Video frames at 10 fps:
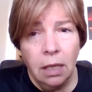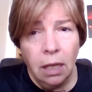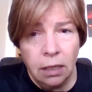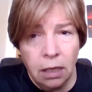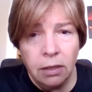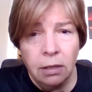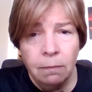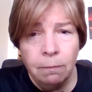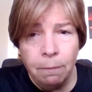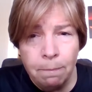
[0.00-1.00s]
another
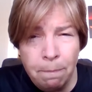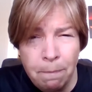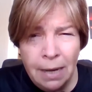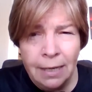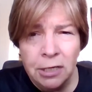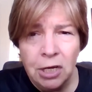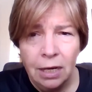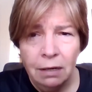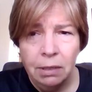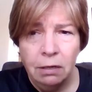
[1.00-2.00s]
major
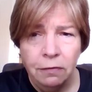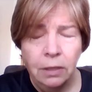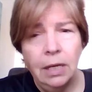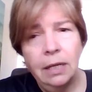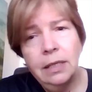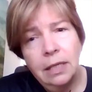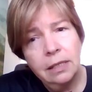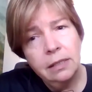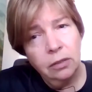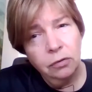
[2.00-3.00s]
area of unmet need
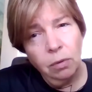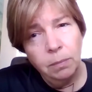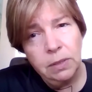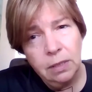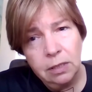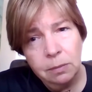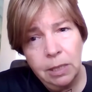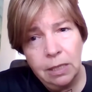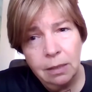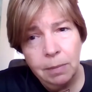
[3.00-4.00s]
is the
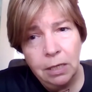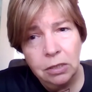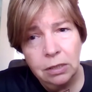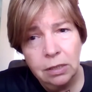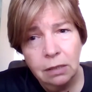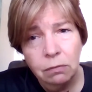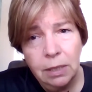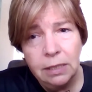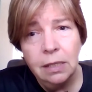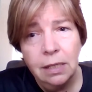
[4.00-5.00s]
thrombocytopenic patient. And
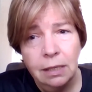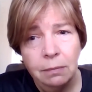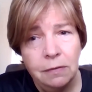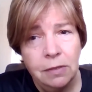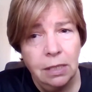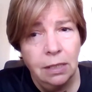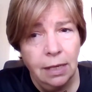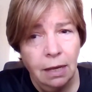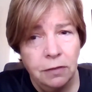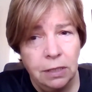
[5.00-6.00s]
recently we've seen the
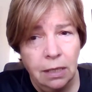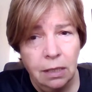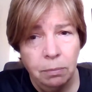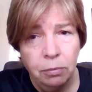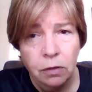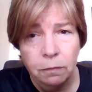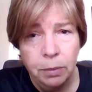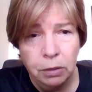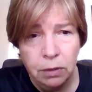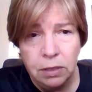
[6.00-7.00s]
FDA approve
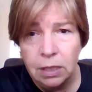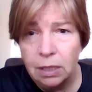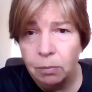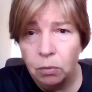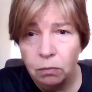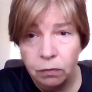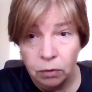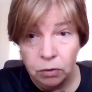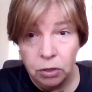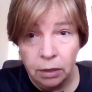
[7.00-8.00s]
pacritinib or
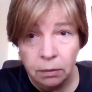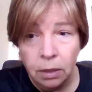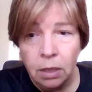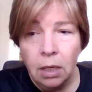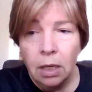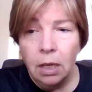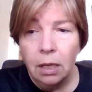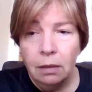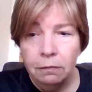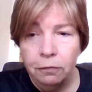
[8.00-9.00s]
Vonjo
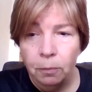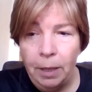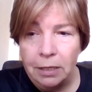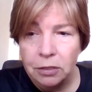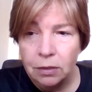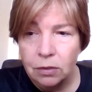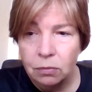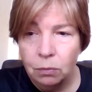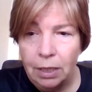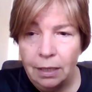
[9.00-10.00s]
uh, for patients
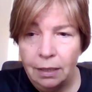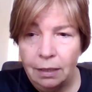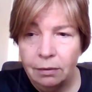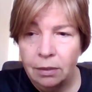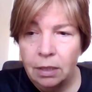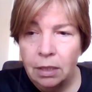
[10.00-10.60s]
with